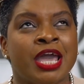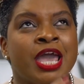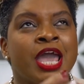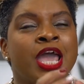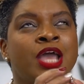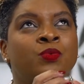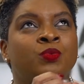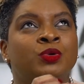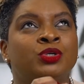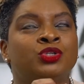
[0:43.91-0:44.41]

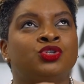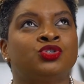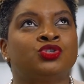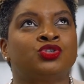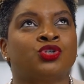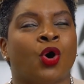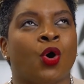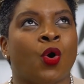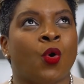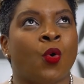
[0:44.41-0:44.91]
it was
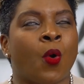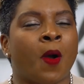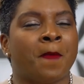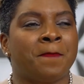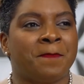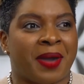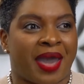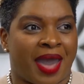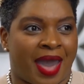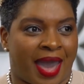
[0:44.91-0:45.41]
so
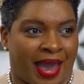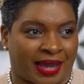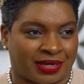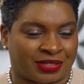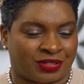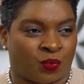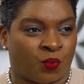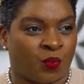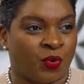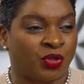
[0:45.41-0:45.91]

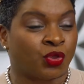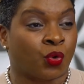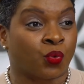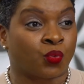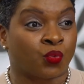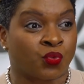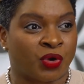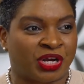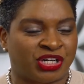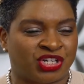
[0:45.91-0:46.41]
packed with
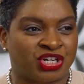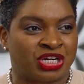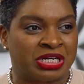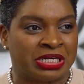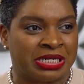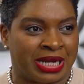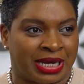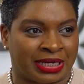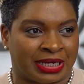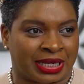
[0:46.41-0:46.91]
rich
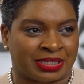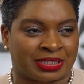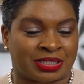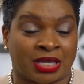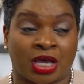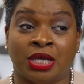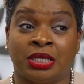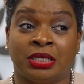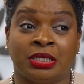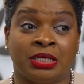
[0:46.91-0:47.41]
nuggets.
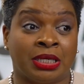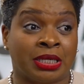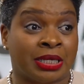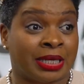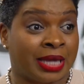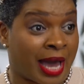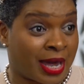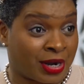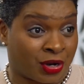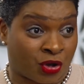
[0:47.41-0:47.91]
You
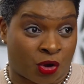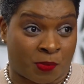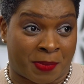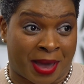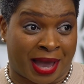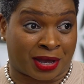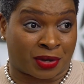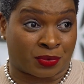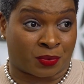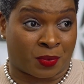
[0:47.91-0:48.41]
got to go
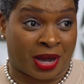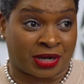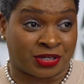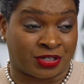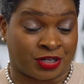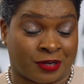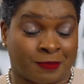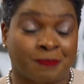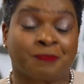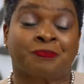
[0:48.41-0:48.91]
back and watch
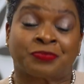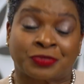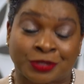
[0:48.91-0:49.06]
it.